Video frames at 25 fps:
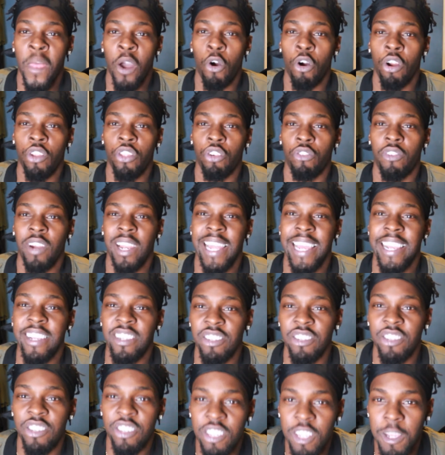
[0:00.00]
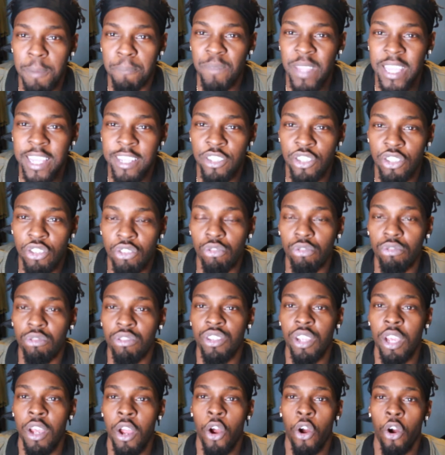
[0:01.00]
or the relationship
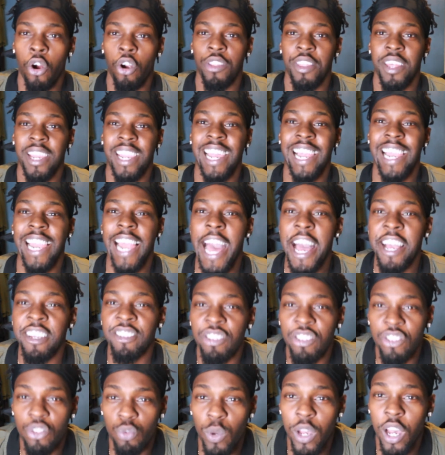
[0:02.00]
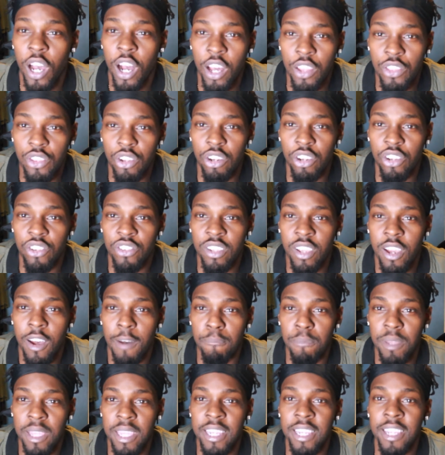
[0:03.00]
issues, or the clashes with others
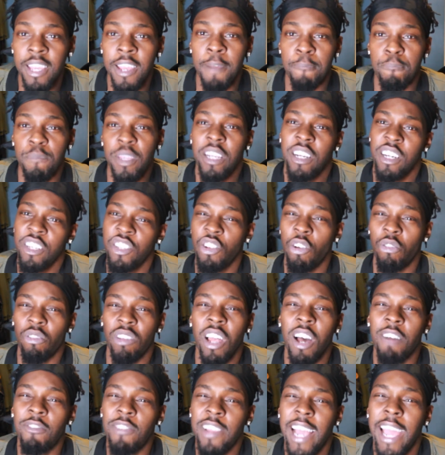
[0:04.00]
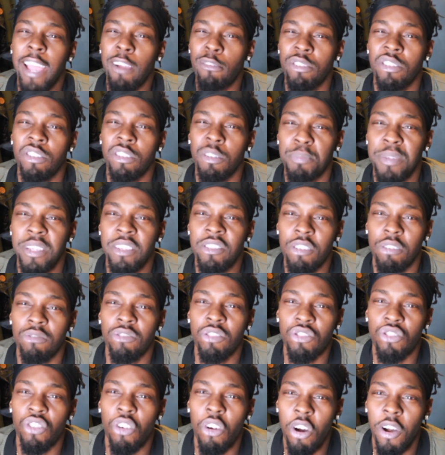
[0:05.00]
come in, because your love language could be so
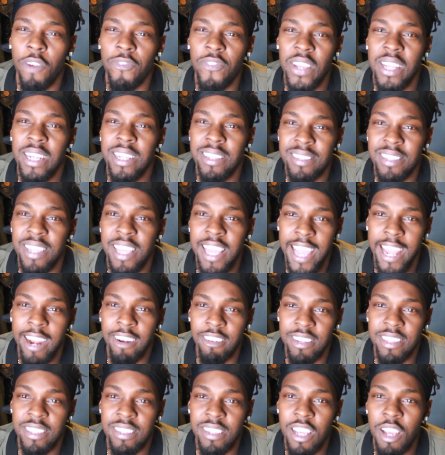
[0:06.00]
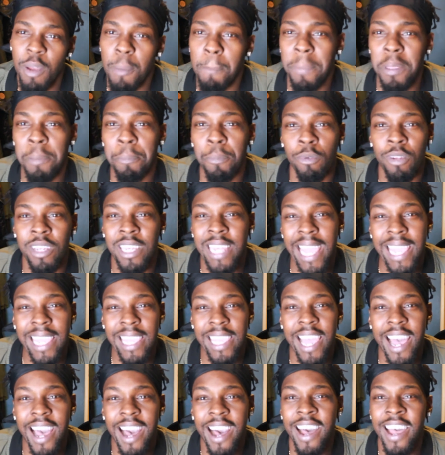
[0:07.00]
strong, Venus and Aries. People
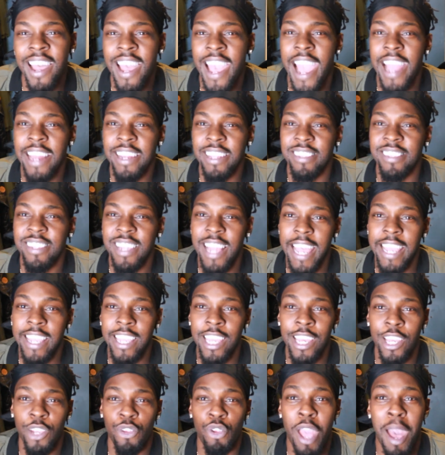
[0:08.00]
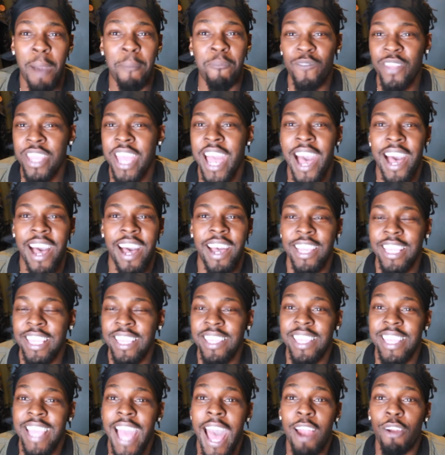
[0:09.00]
date y'all, and it's like y'all
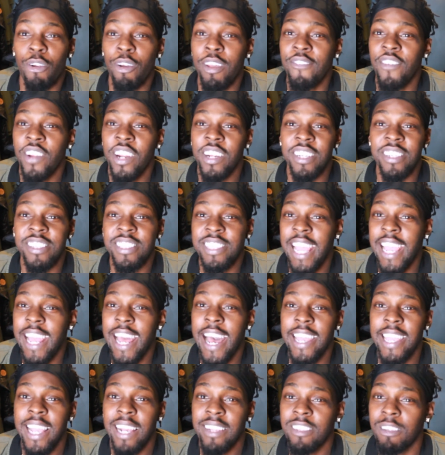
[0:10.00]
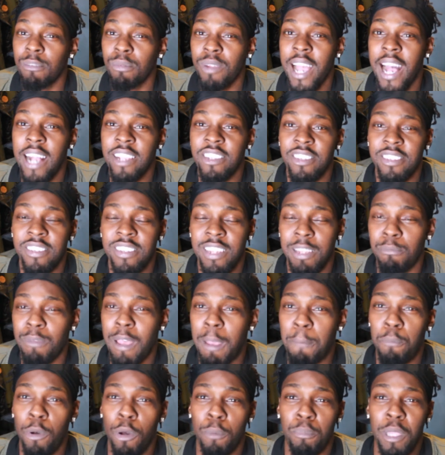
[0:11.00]
don't even understand how y'all subconsciously
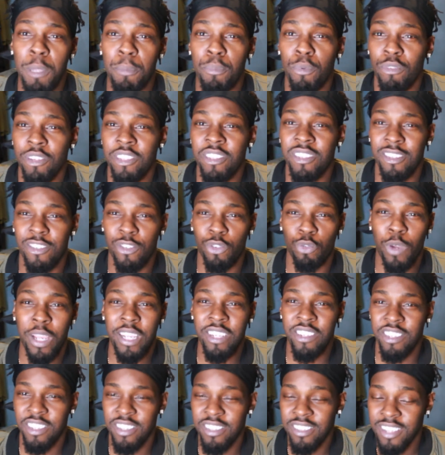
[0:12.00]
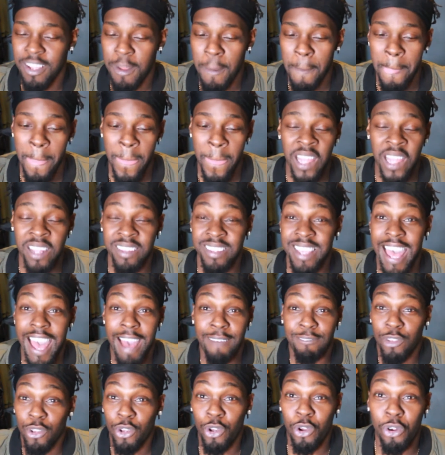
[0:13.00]
may put people in situations to
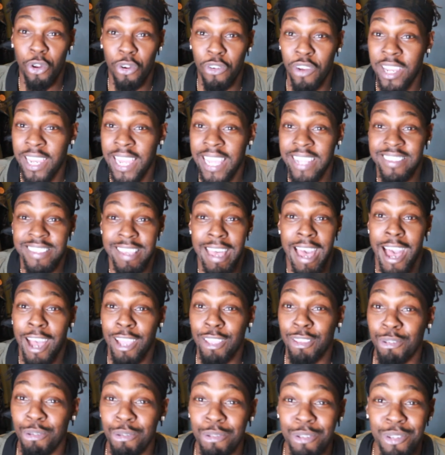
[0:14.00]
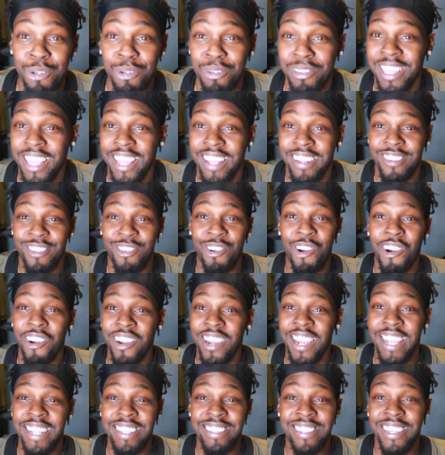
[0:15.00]
have to correlate to how you do things,
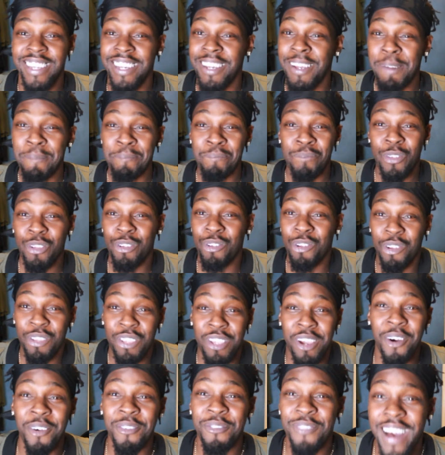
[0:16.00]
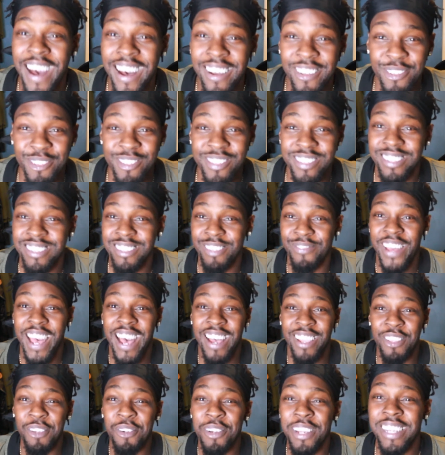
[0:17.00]
correlate to, you know, your value system,
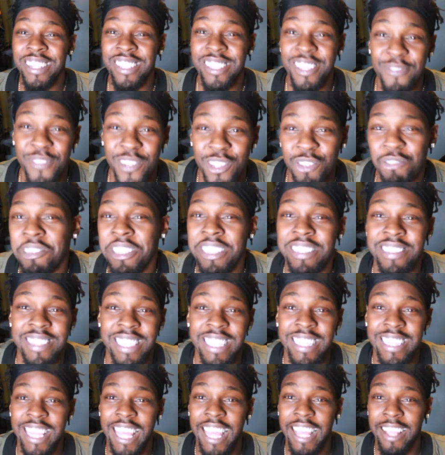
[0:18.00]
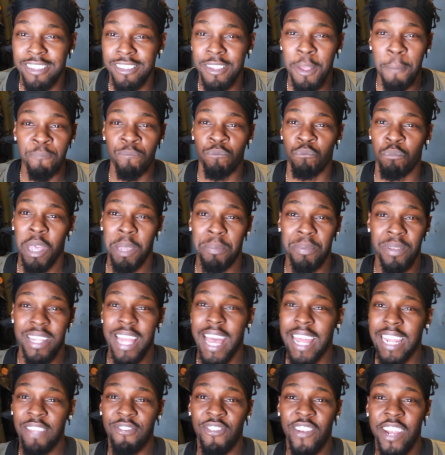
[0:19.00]
how you individually see things. Maybe
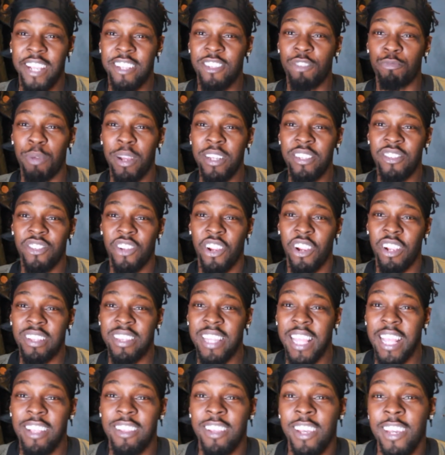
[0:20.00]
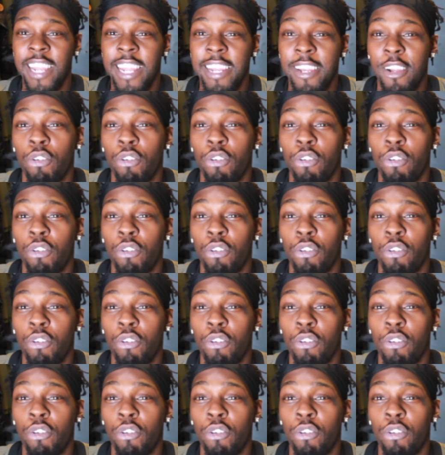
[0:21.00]
not even express certain things because they